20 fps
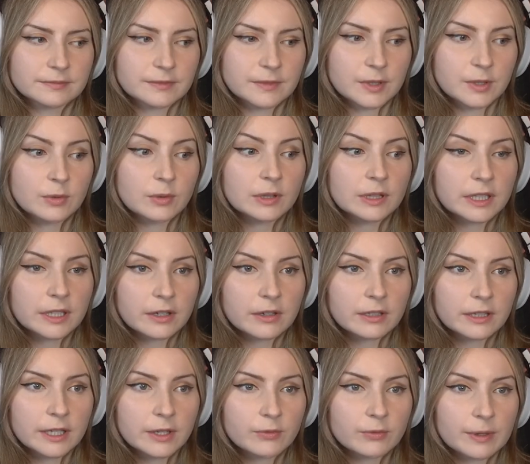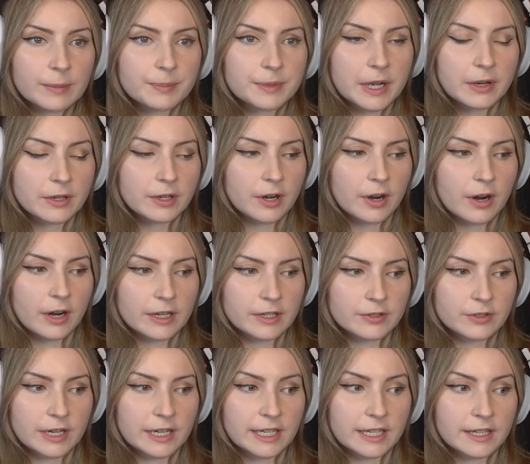You literally ripped out your heart and
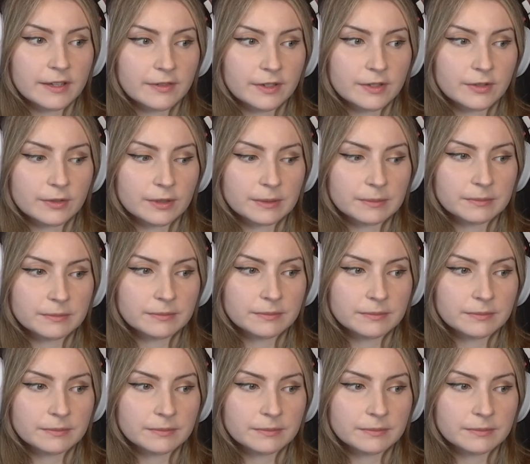tried to give it to him.